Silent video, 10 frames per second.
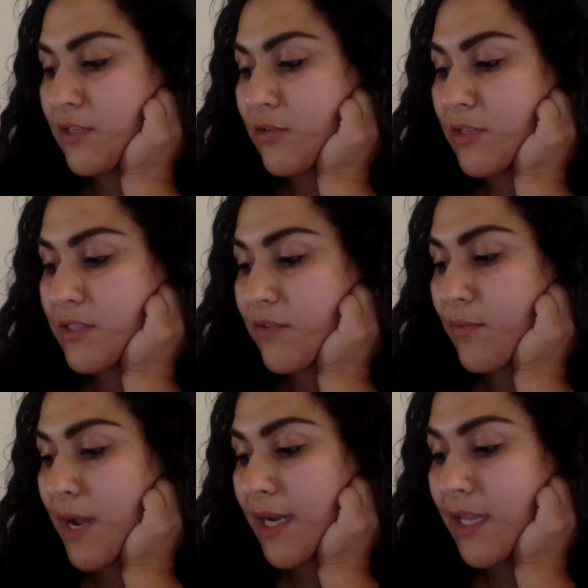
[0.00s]
units of the
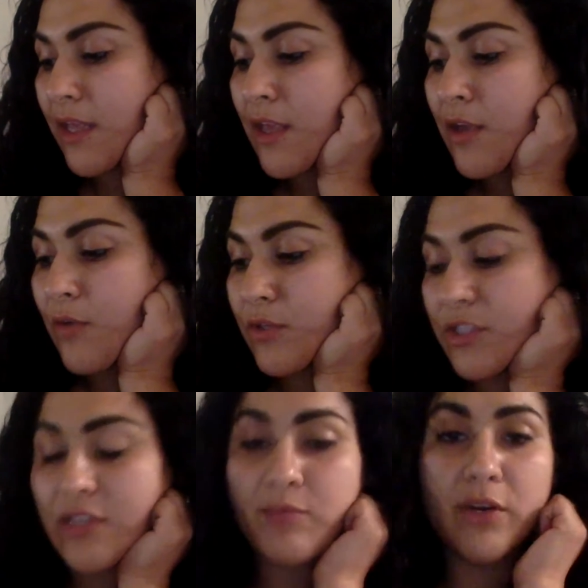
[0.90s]
body, which
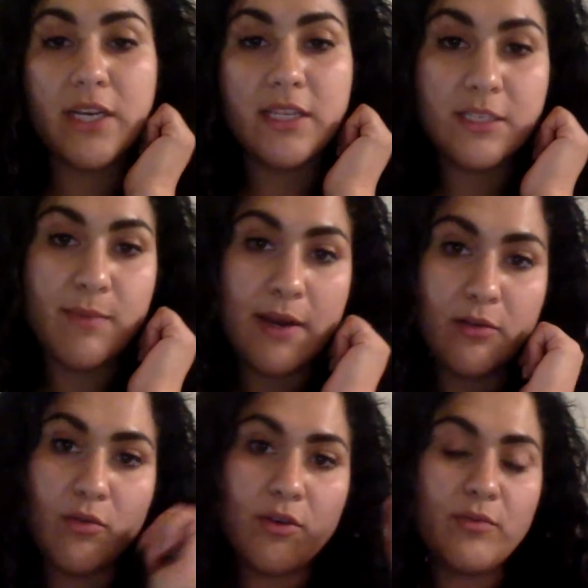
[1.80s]
is the brain and the
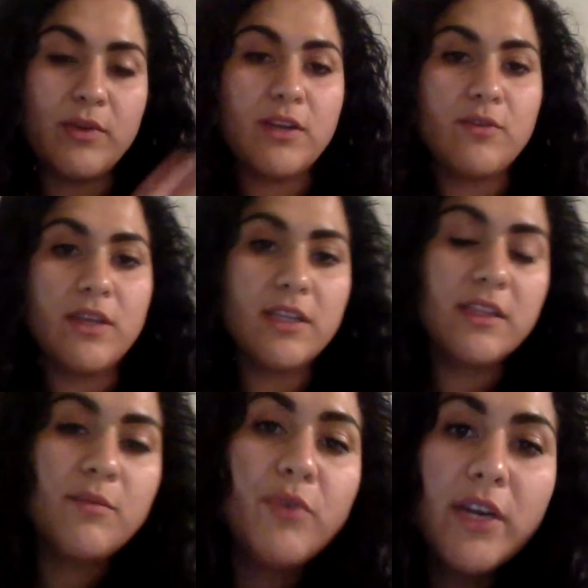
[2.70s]
spinal cord. And we know
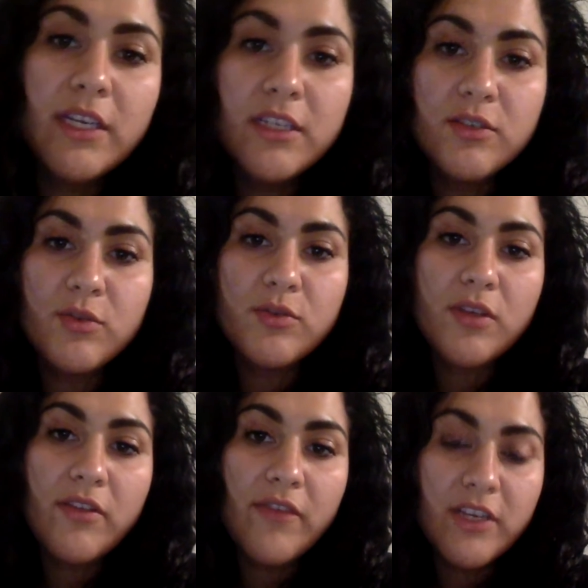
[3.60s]
that the brain controls
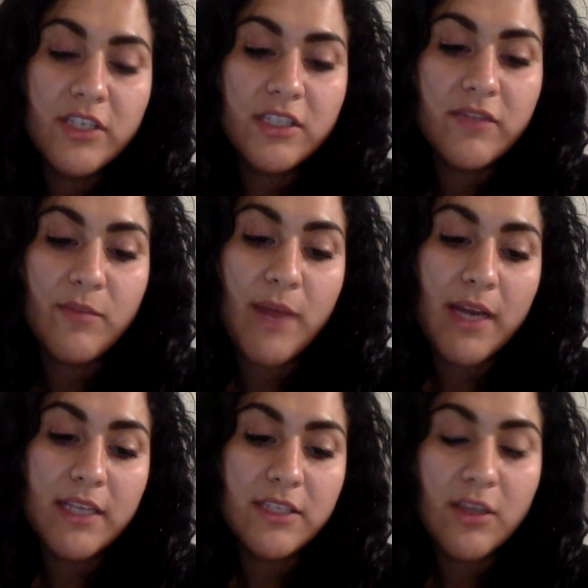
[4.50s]
all the functions of the
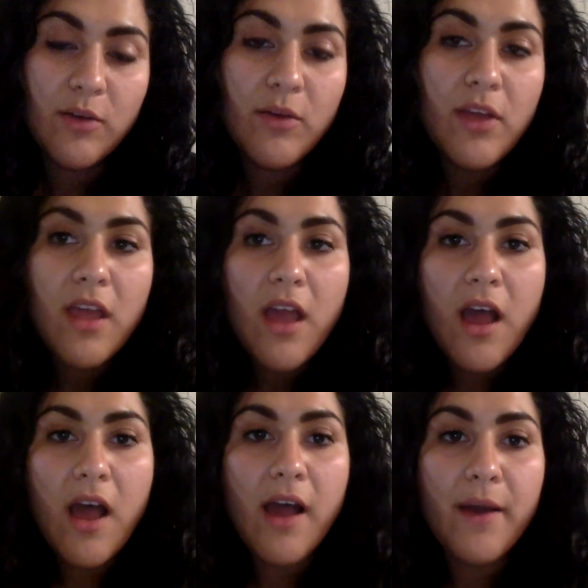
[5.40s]
body, so
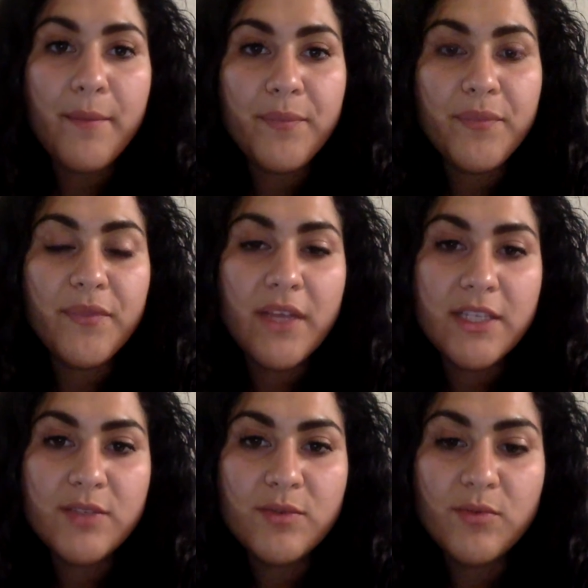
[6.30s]

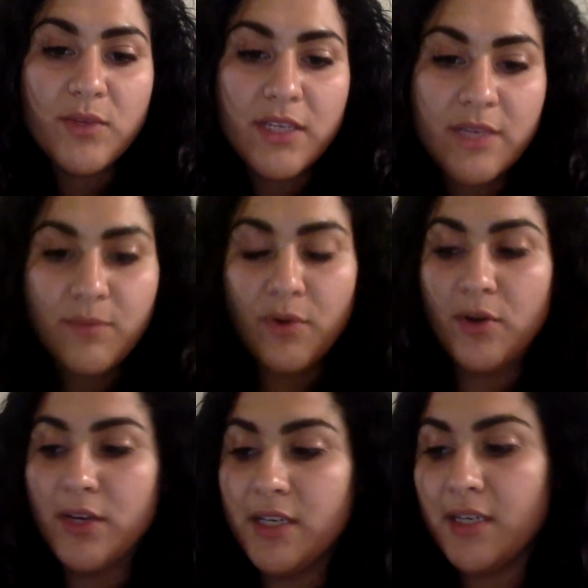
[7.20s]
that's really
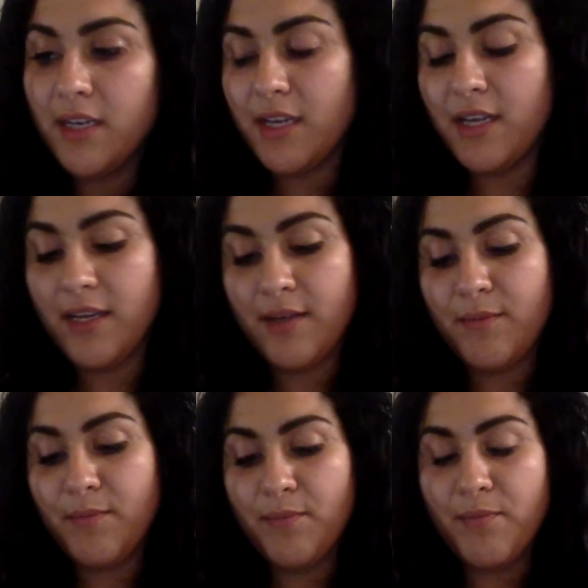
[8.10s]
important.
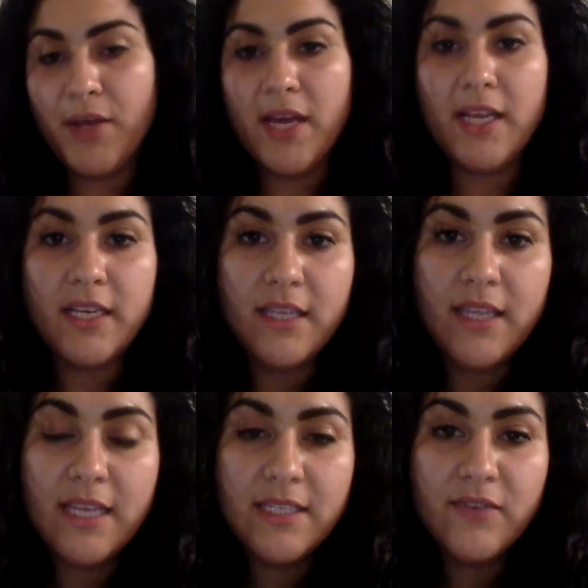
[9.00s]
But
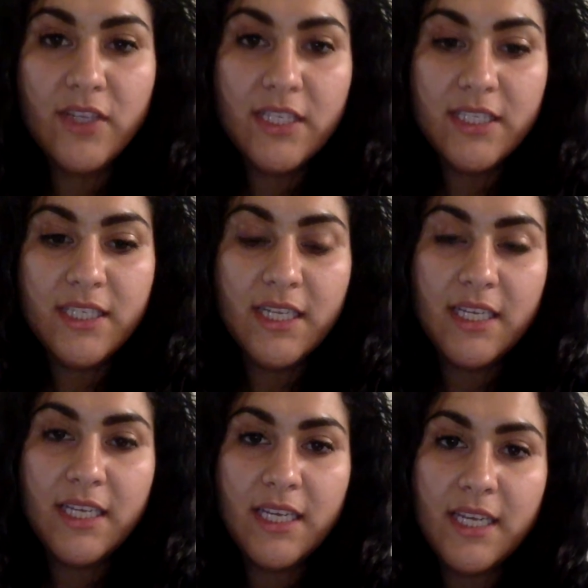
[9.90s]
thanks for
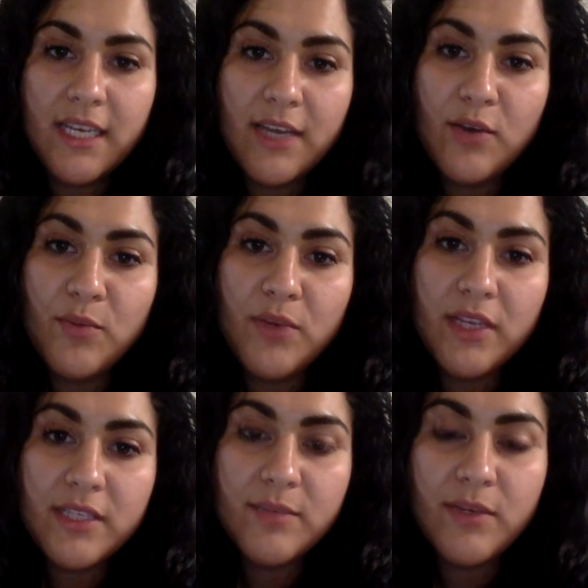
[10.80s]
listening, and I hope you
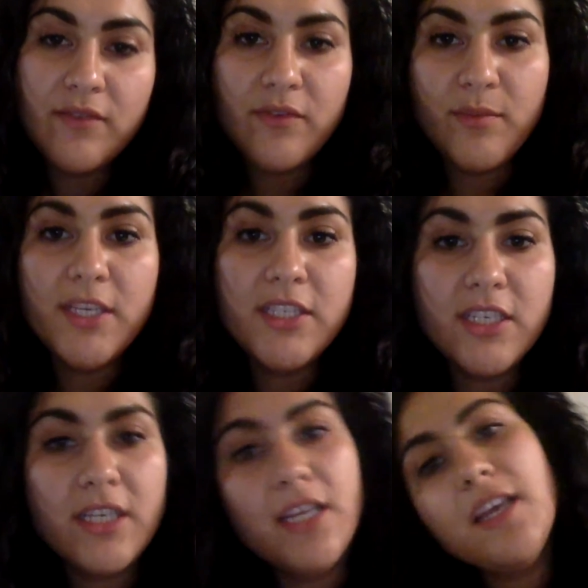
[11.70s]
got some good
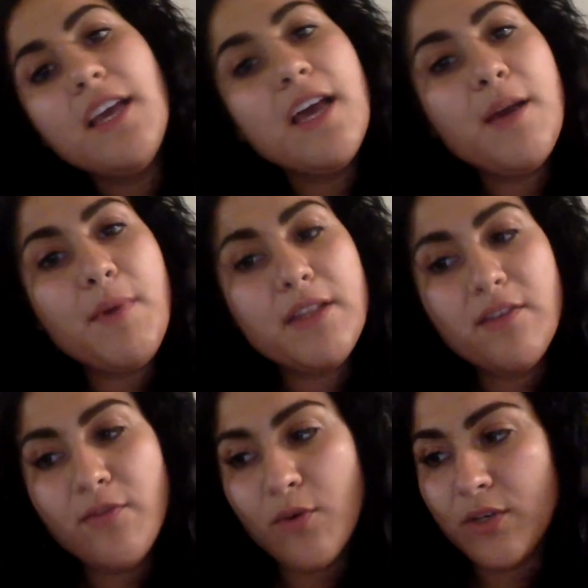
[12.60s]
information about
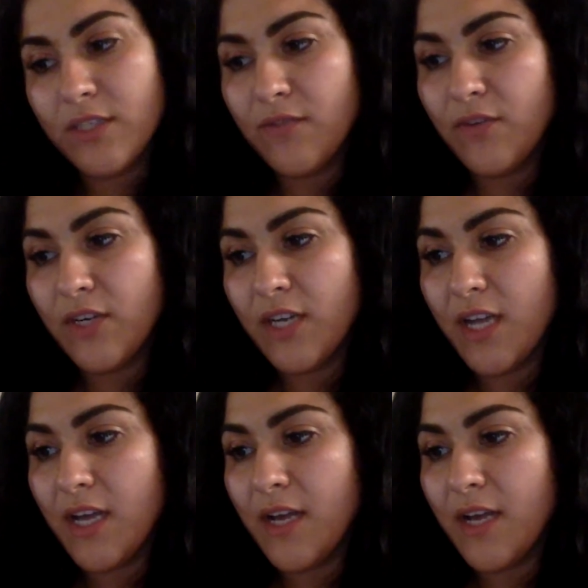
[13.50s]
the four different